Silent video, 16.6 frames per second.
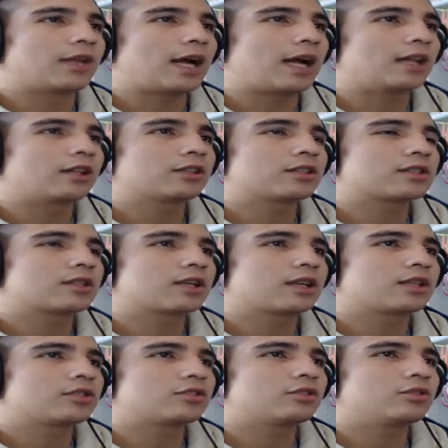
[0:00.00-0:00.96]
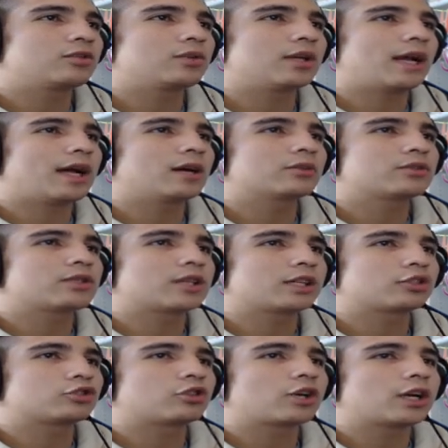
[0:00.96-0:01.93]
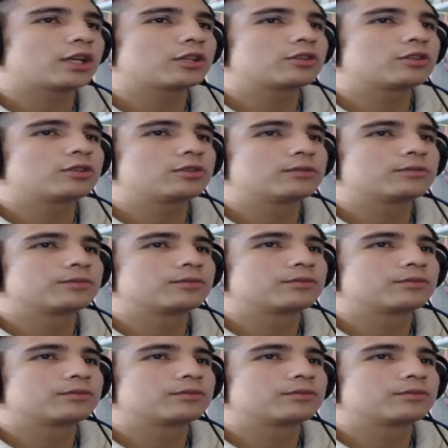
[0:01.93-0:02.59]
Alex gets to an outside triangle.